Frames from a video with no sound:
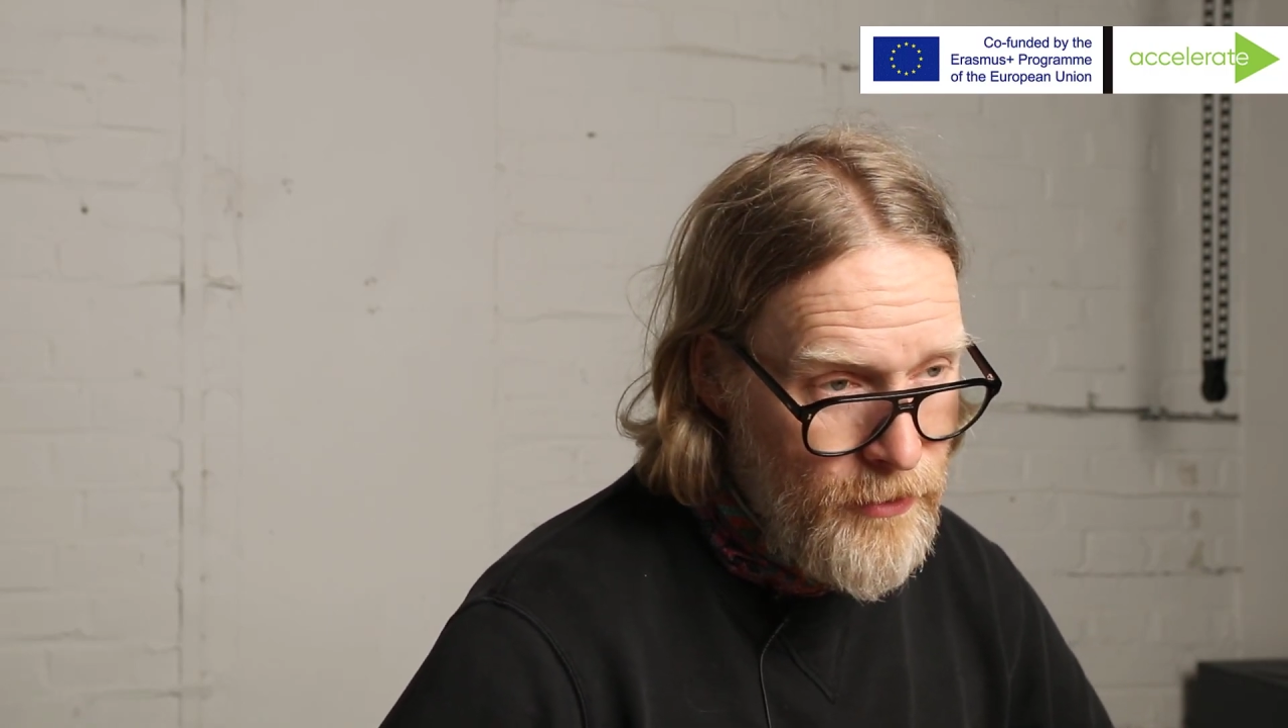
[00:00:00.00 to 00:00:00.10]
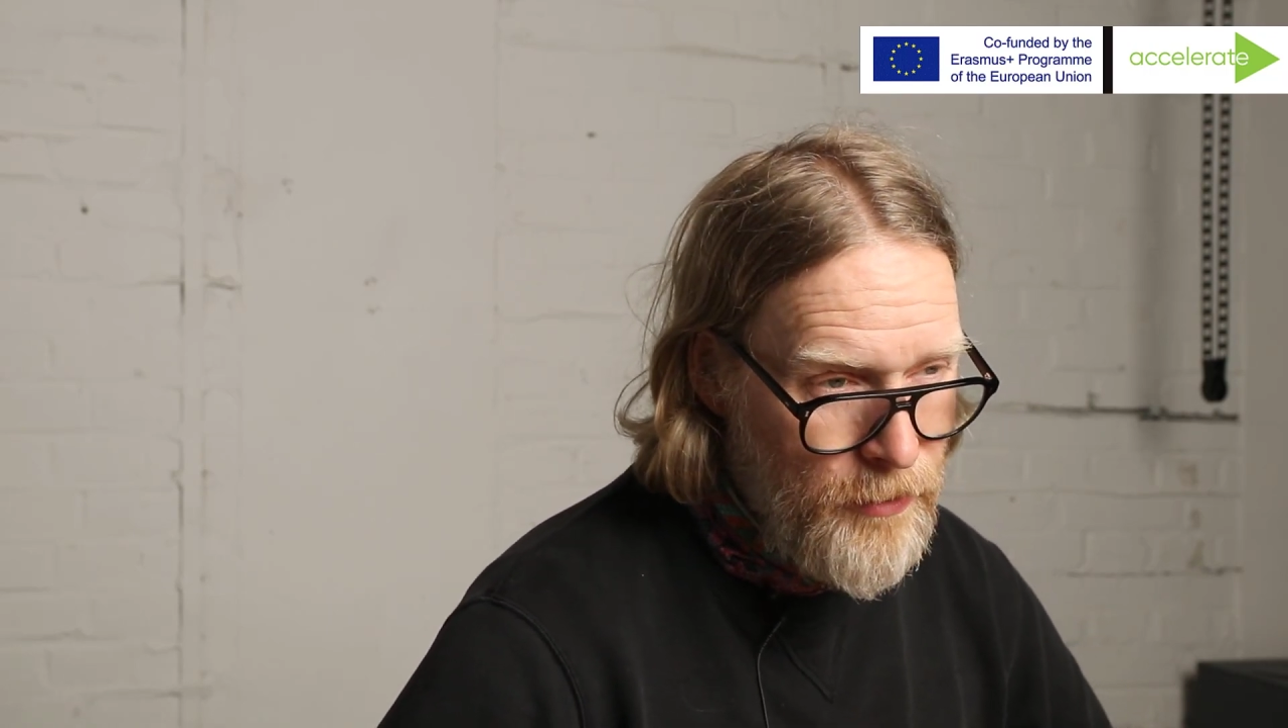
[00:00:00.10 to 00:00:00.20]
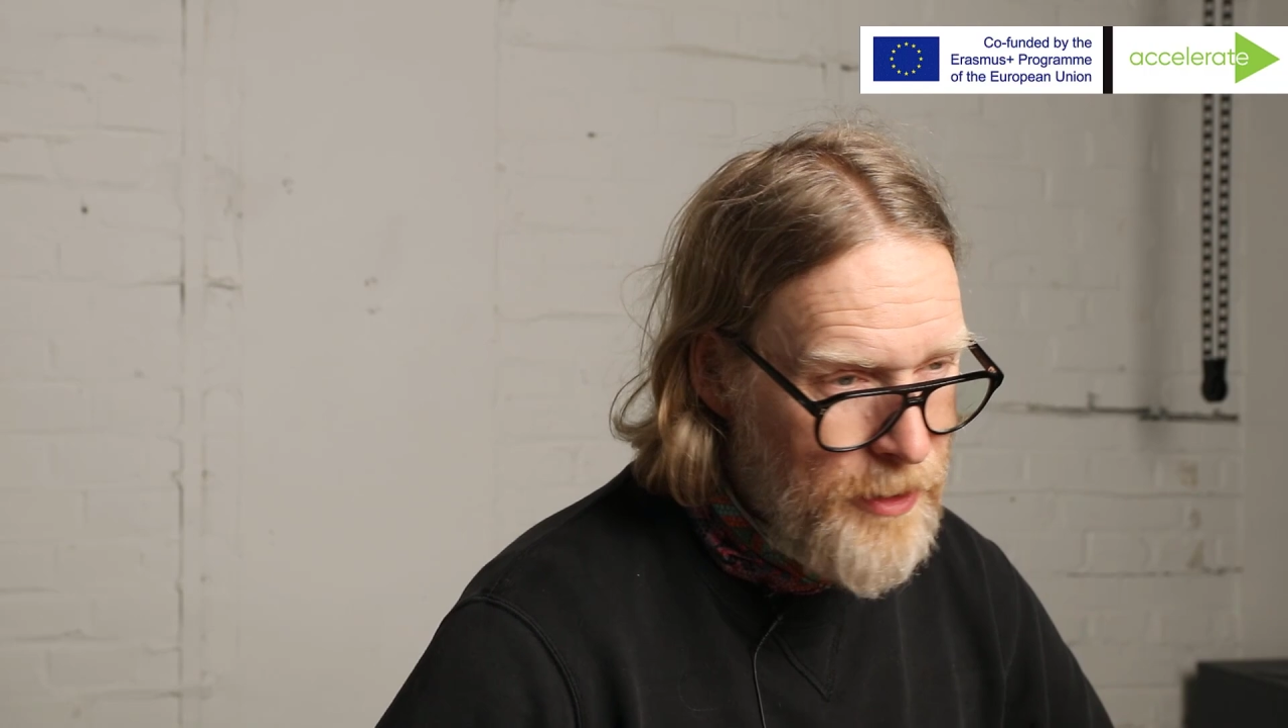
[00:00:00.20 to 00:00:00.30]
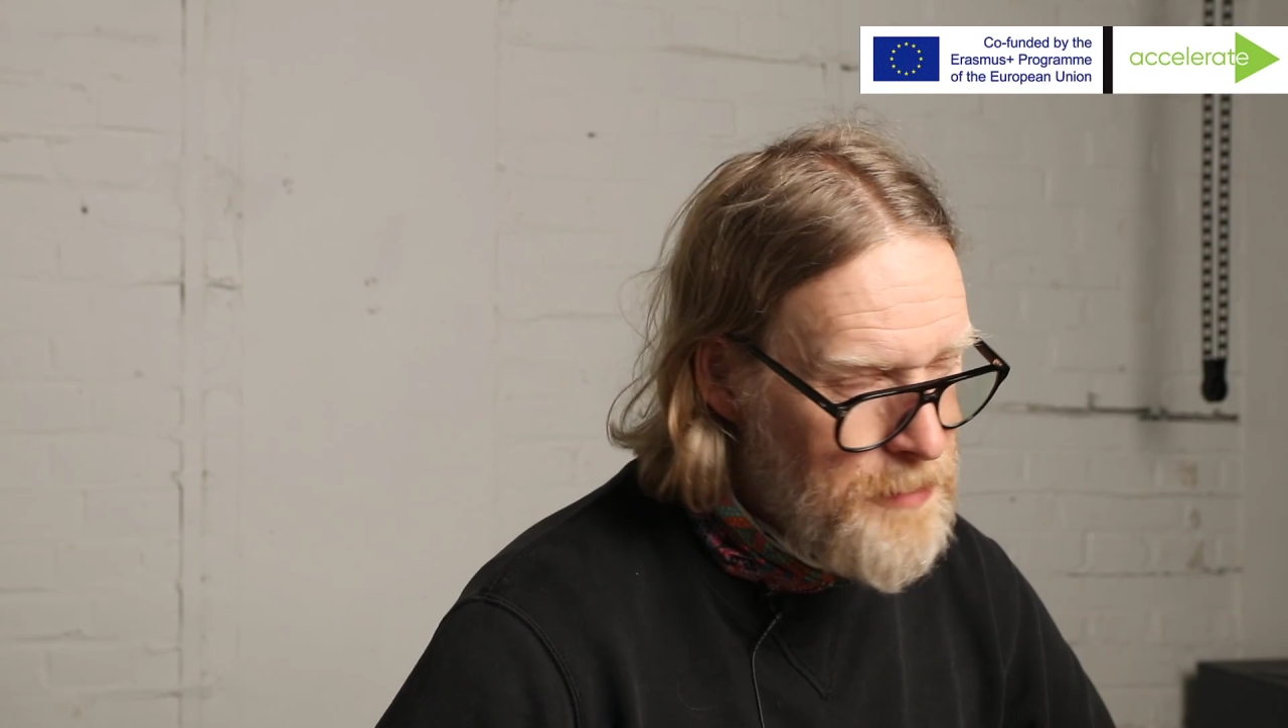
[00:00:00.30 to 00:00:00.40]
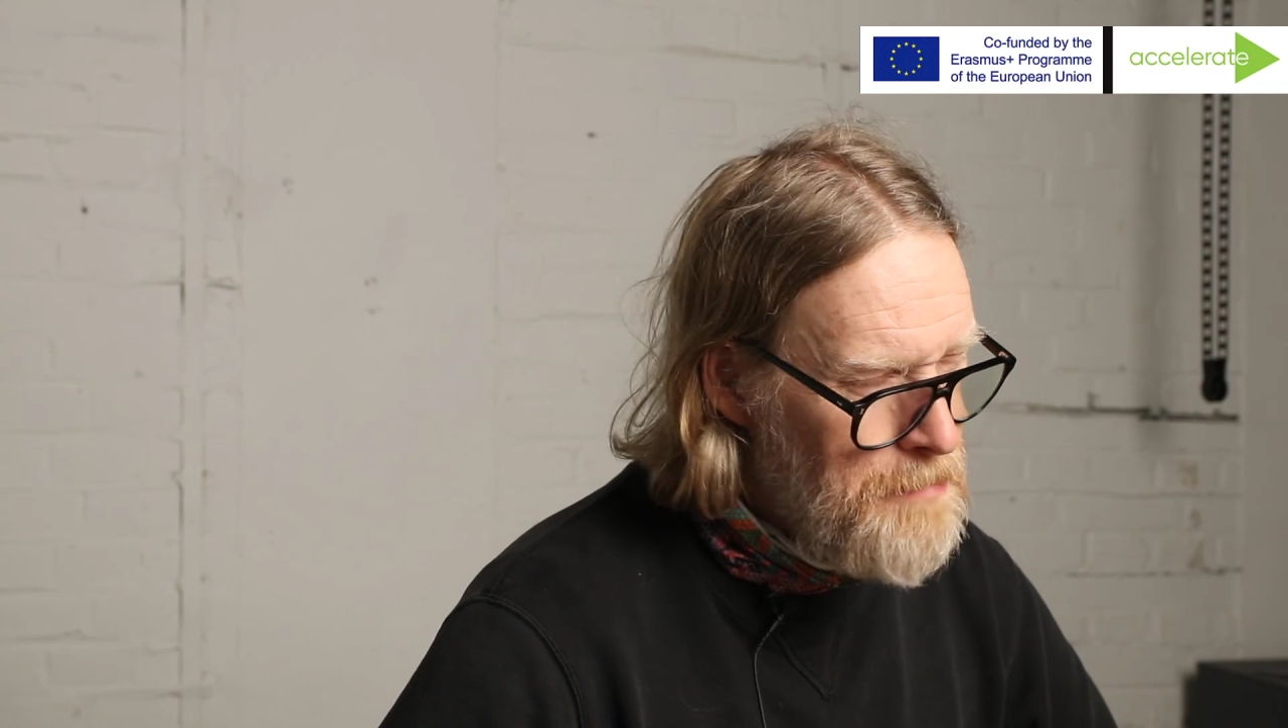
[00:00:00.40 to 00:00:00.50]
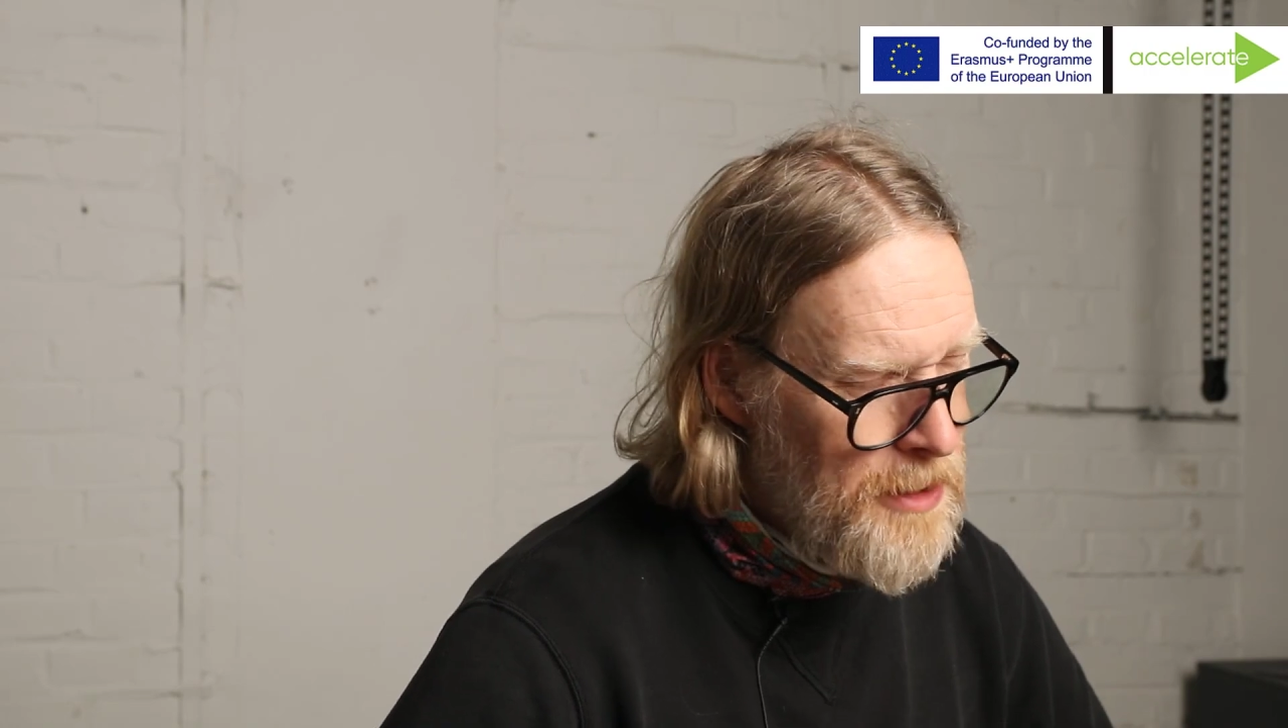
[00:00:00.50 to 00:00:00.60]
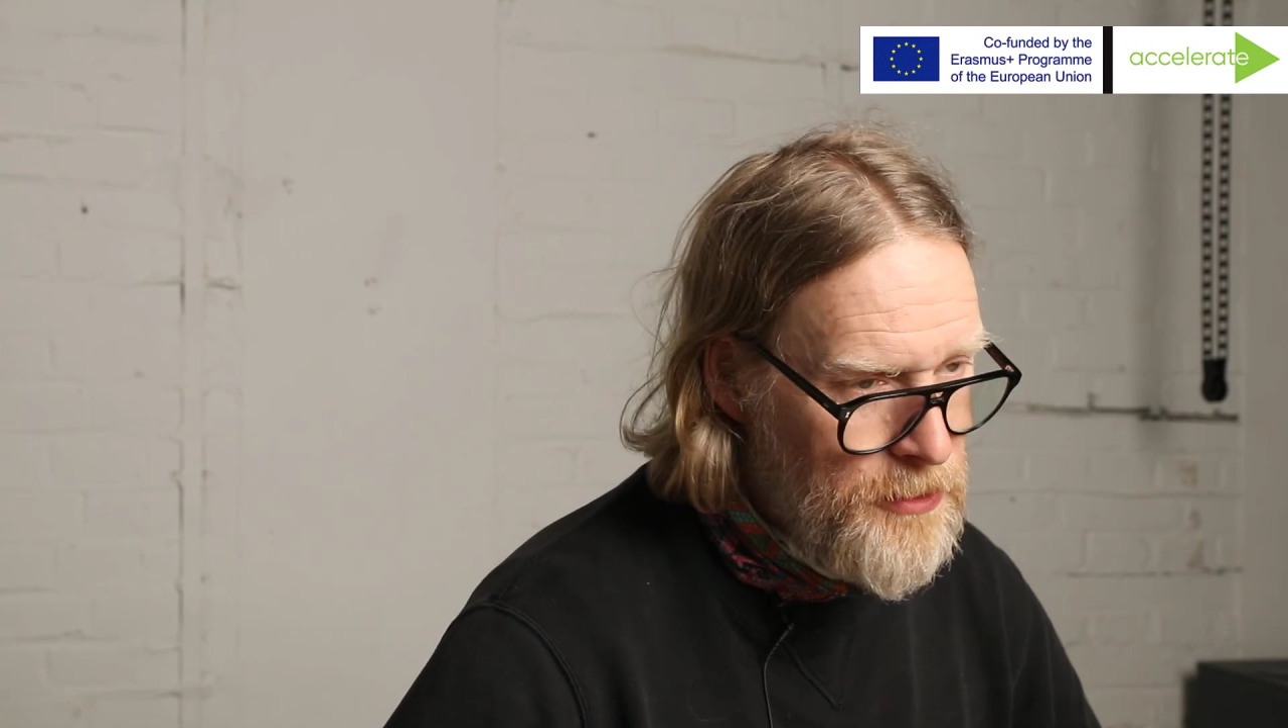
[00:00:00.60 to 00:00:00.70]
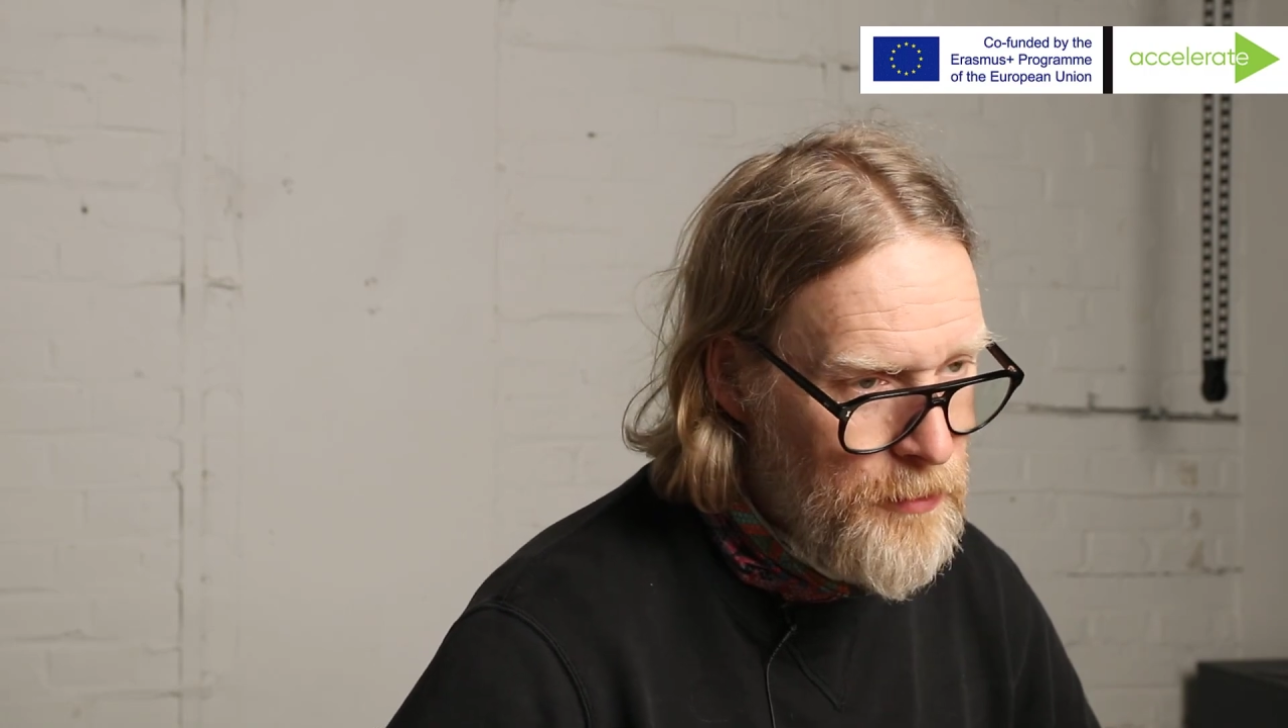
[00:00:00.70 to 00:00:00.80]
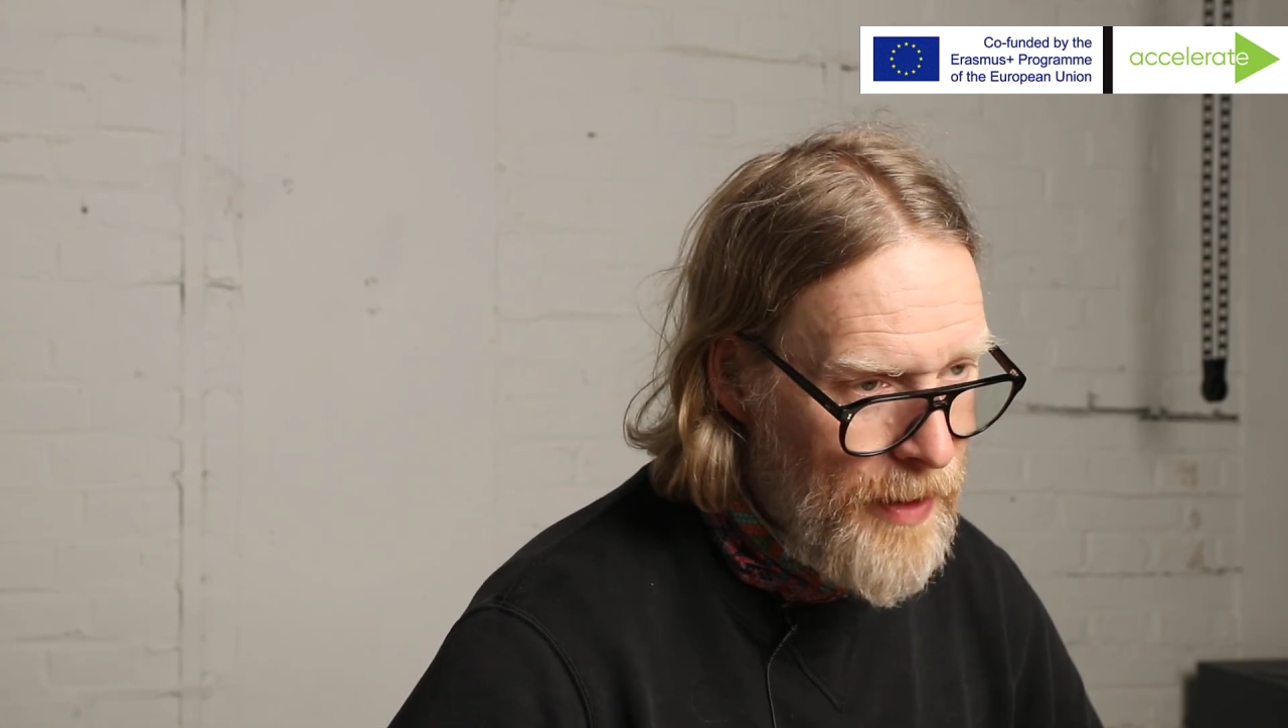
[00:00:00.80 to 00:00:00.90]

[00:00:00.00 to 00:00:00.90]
almost muscle